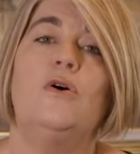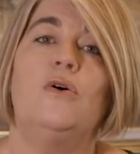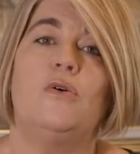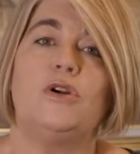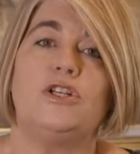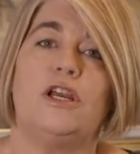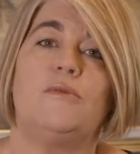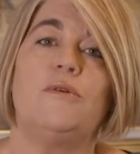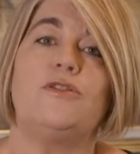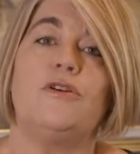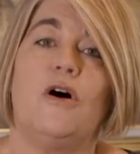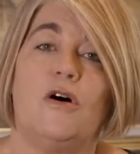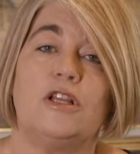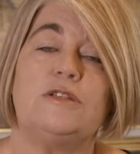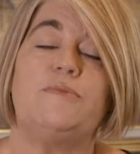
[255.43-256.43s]
or check with the
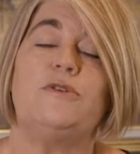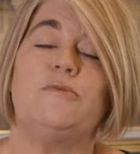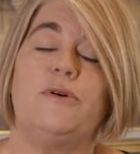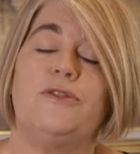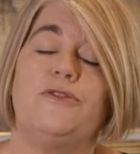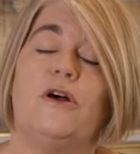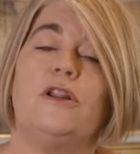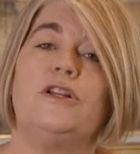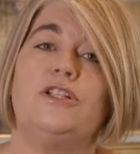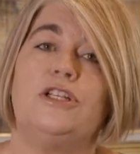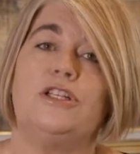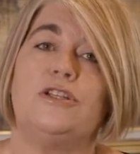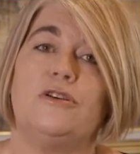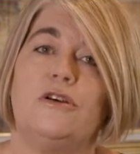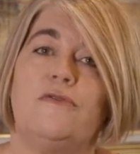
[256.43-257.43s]
hospital pathology
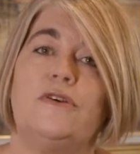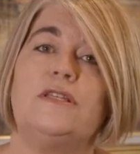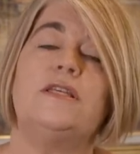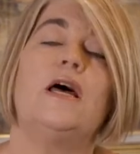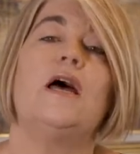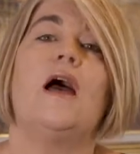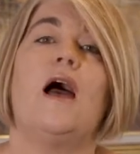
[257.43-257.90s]
service